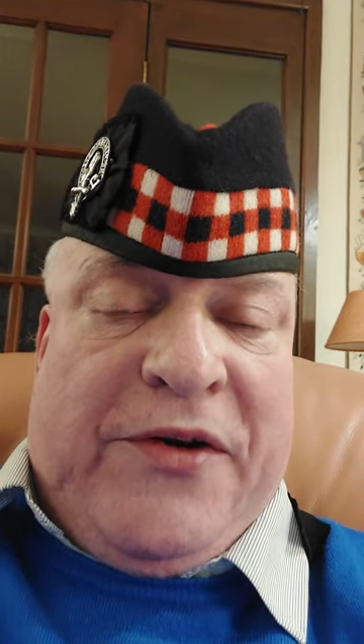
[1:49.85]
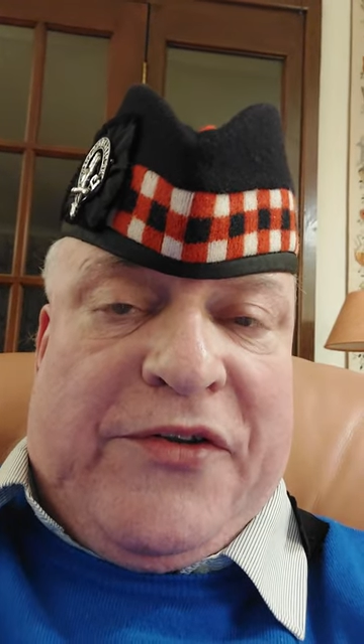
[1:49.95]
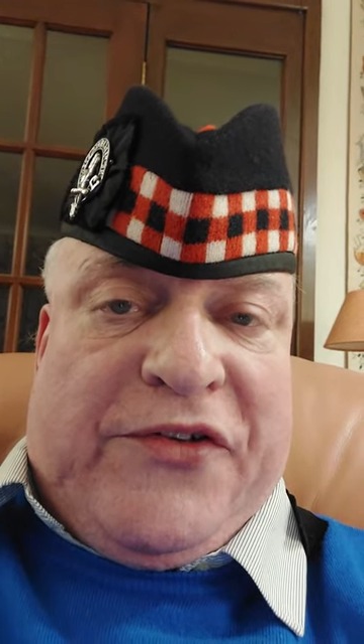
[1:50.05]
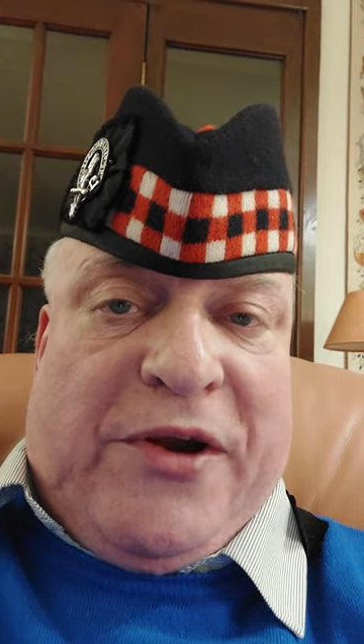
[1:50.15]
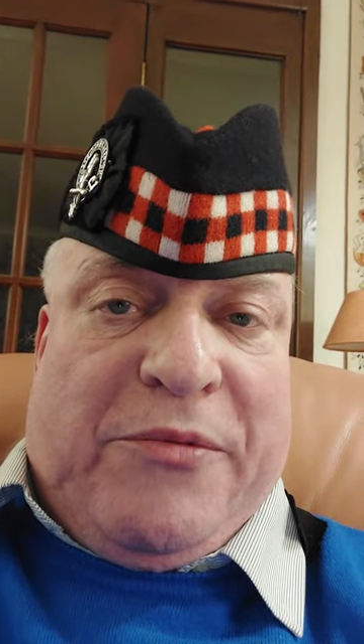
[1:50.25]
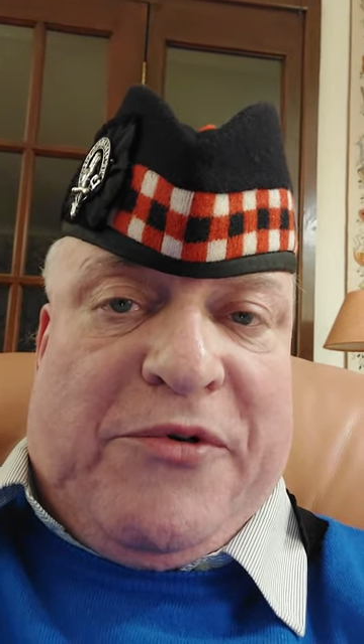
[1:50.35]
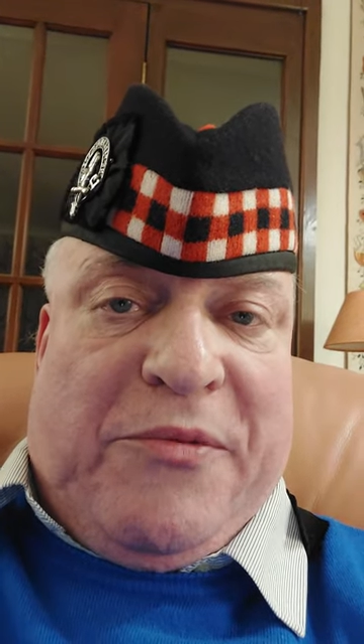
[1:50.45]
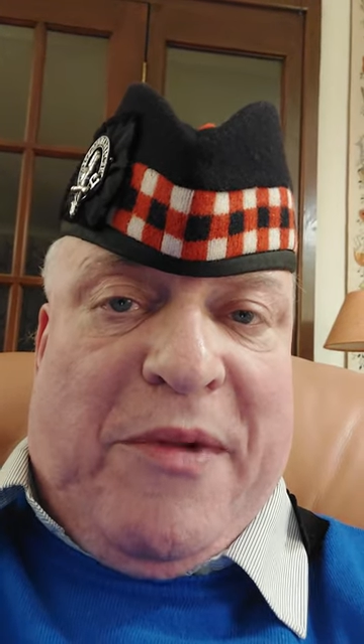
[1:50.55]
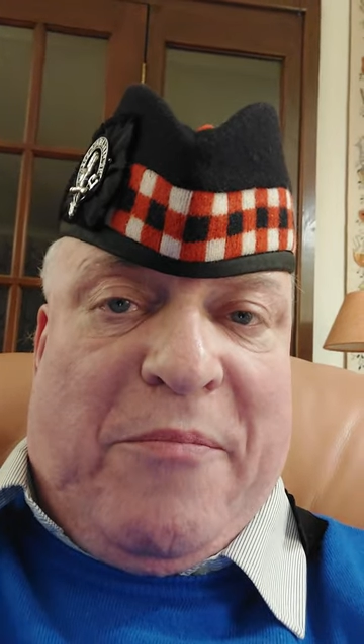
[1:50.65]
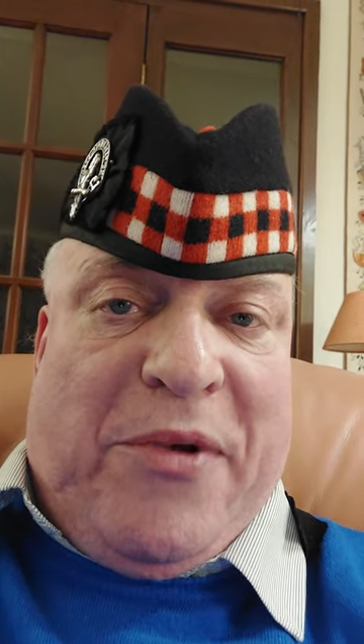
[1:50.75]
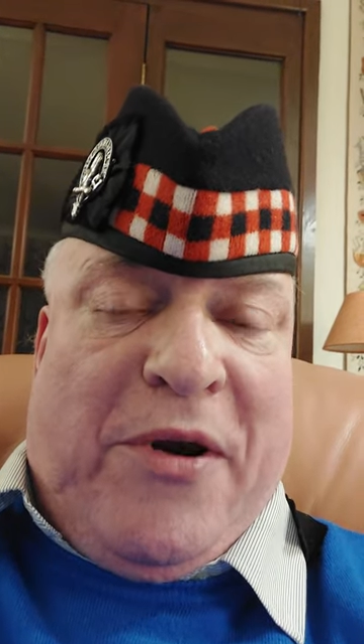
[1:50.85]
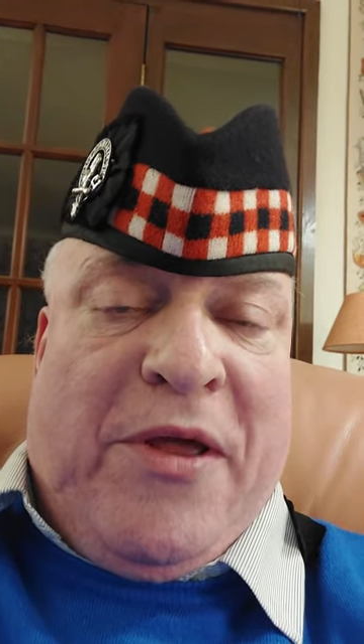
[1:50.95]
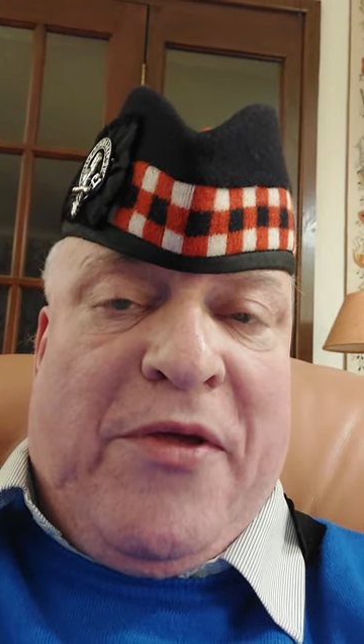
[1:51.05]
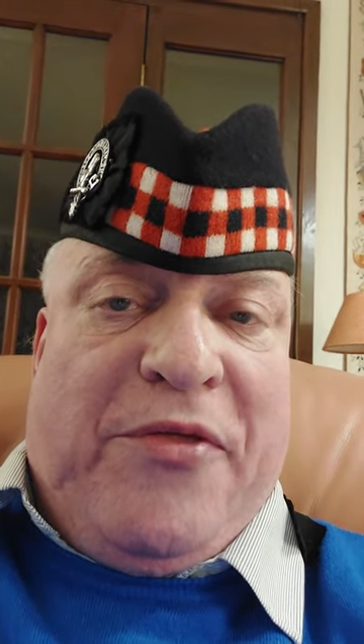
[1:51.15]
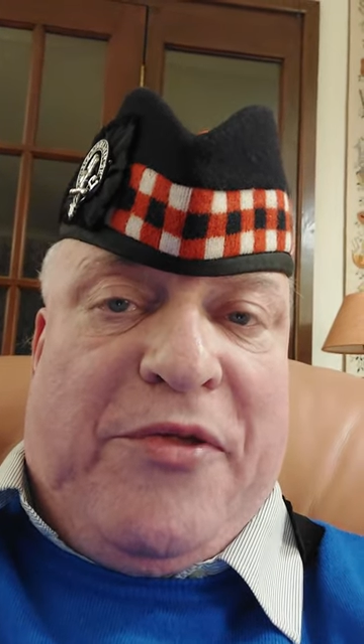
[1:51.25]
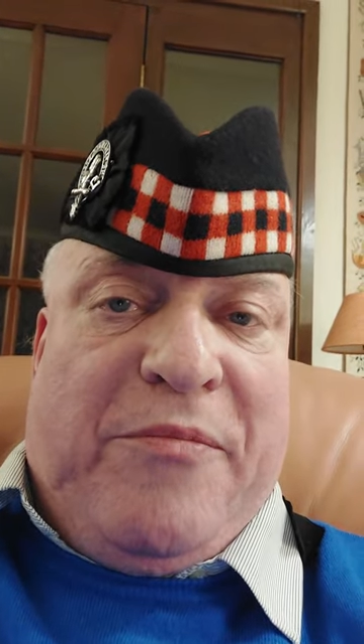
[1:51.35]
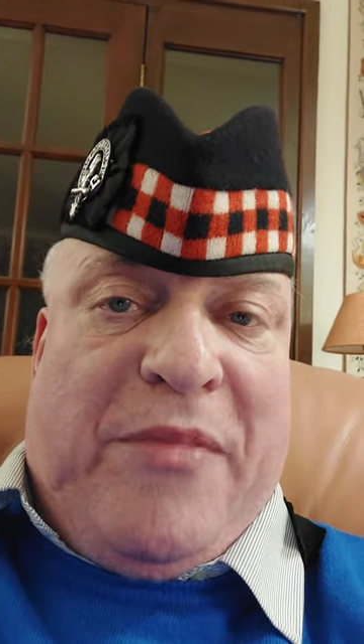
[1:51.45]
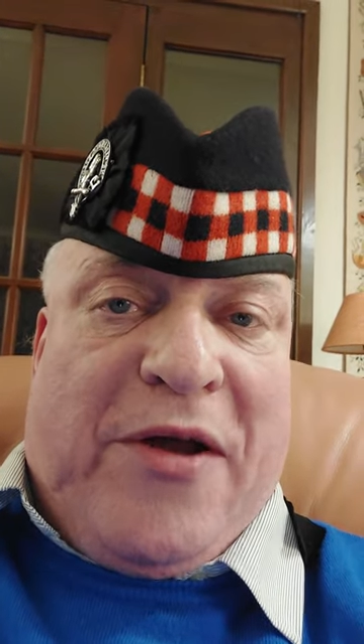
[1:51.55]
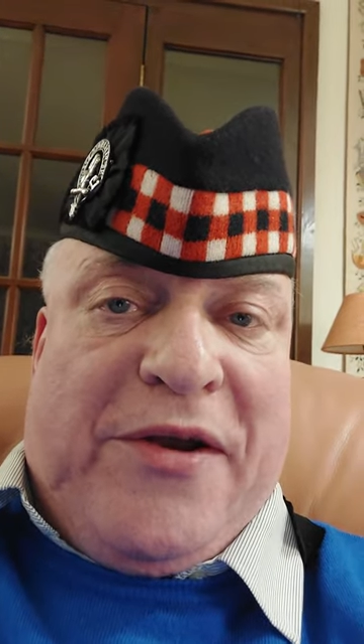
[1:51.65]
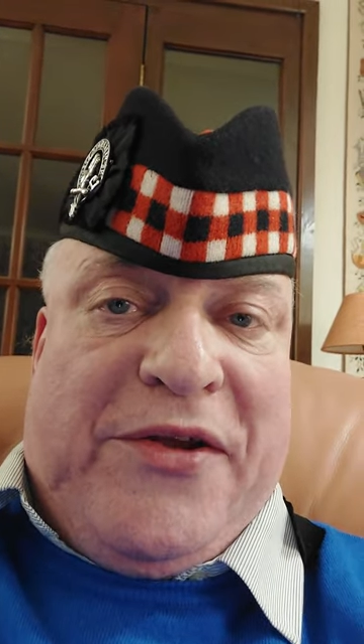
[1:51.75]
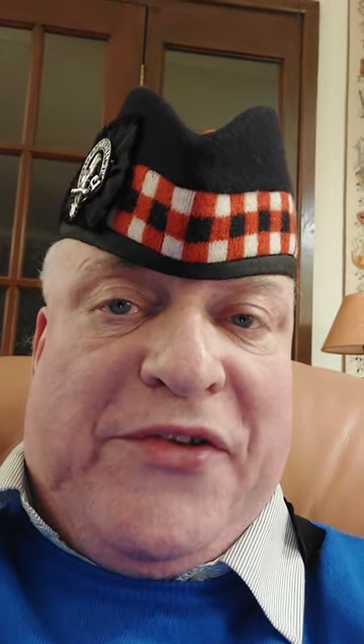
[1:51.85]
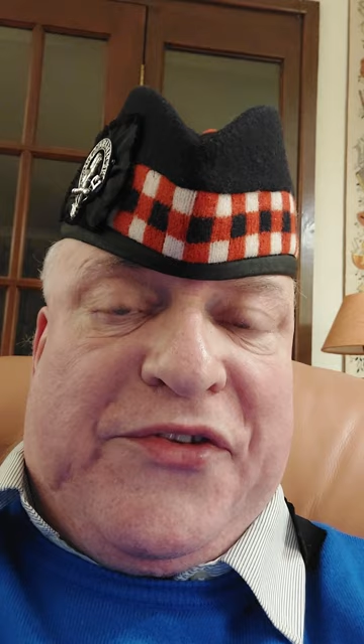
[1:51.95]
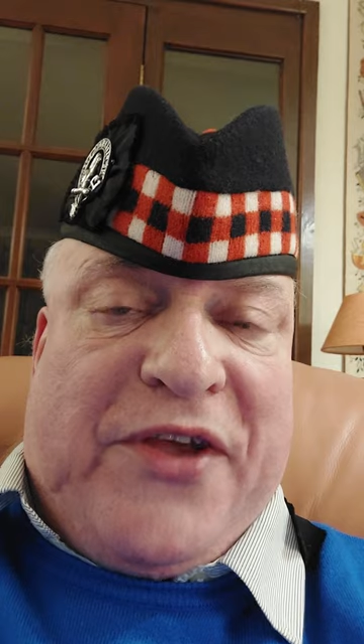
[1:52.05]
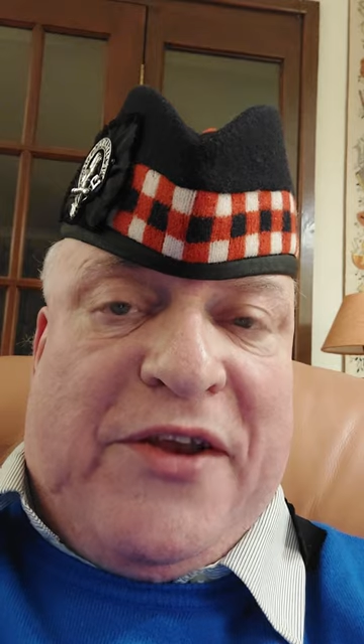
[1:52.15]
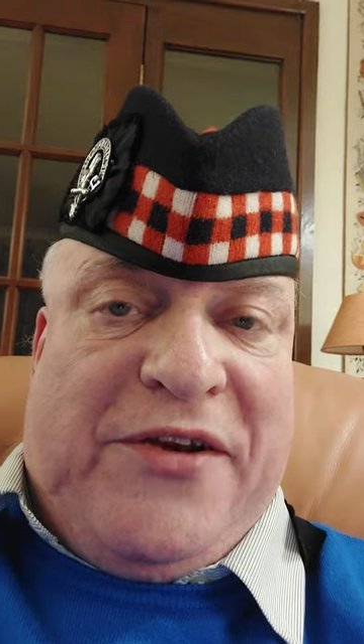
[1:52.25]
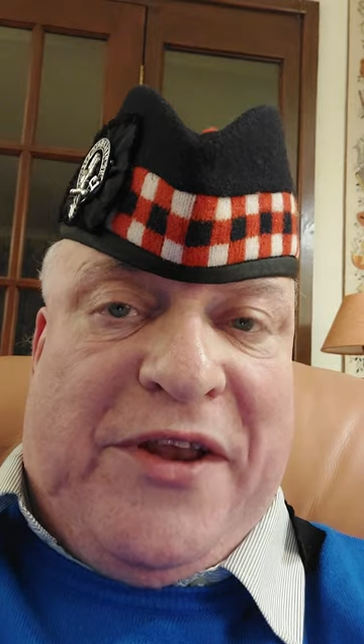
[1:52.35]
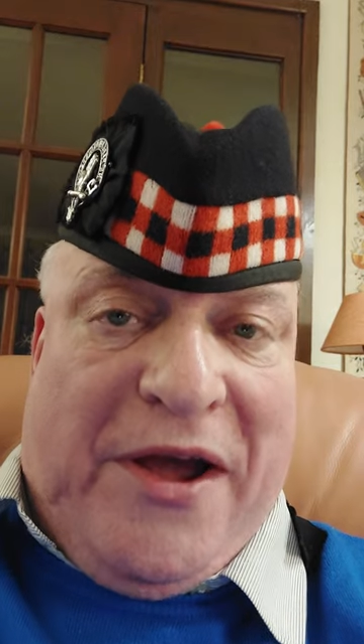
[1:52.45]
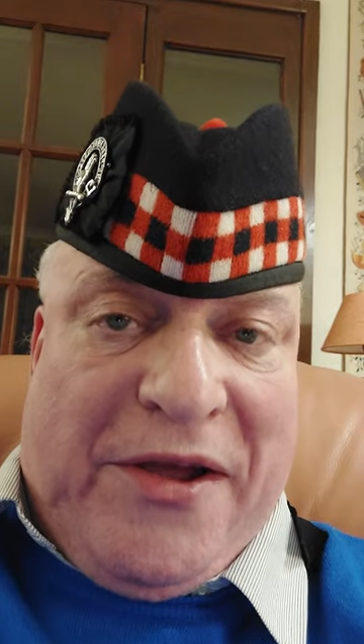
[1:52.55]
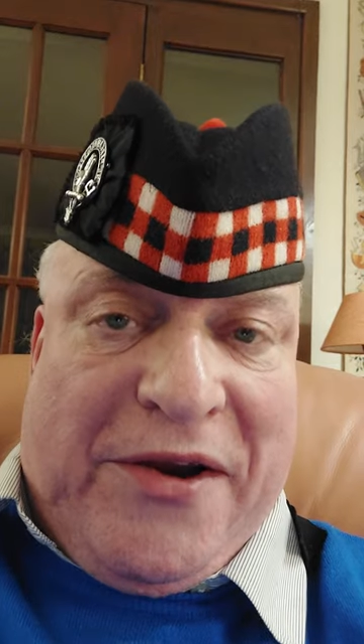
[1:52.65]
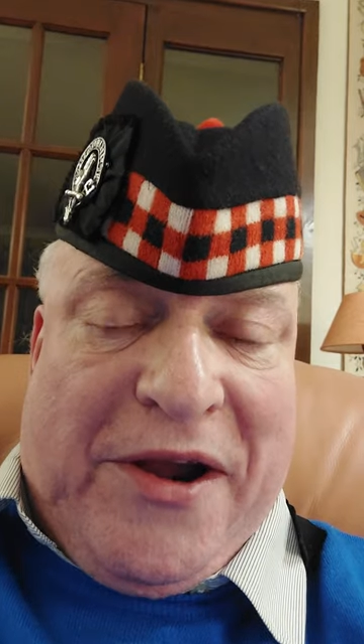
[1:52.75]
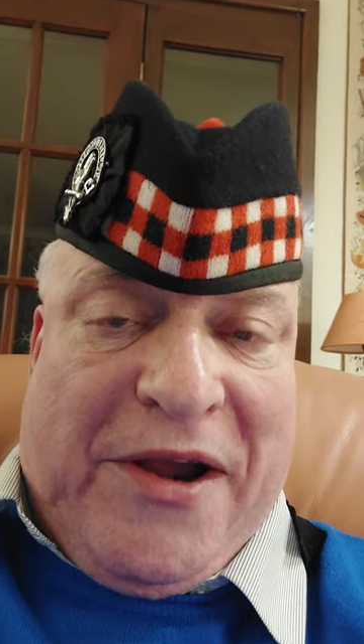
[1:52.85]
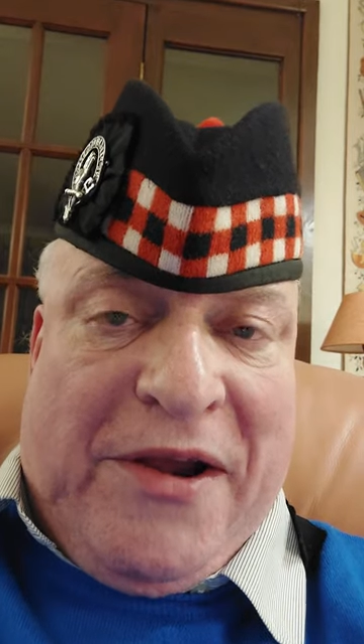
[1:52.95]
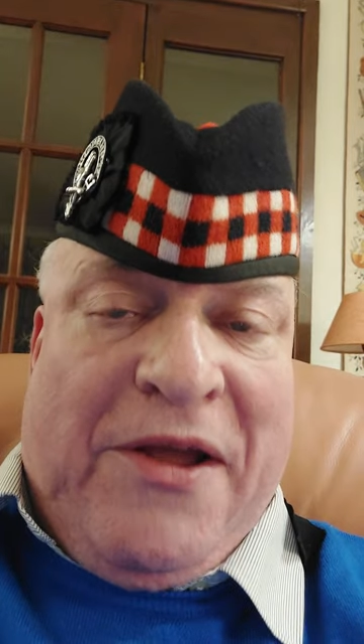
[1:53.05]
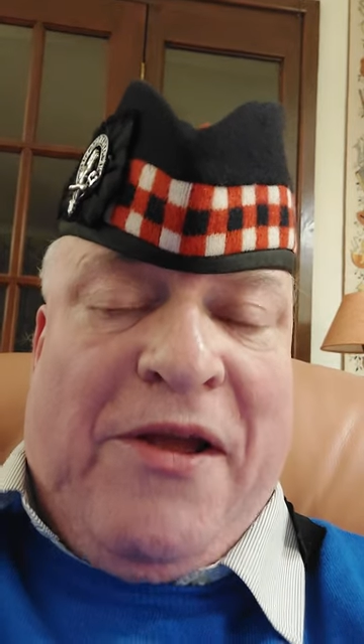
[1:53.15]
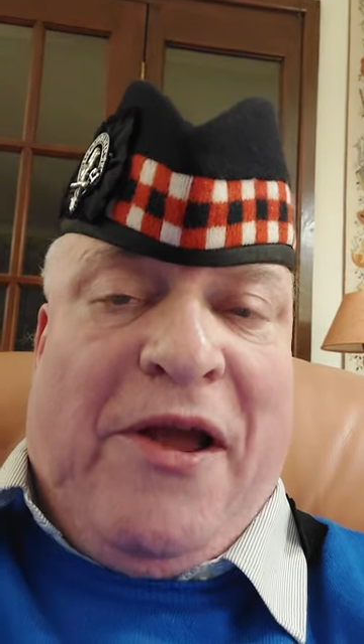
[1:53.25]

Does anyone remember the Murray's Diary?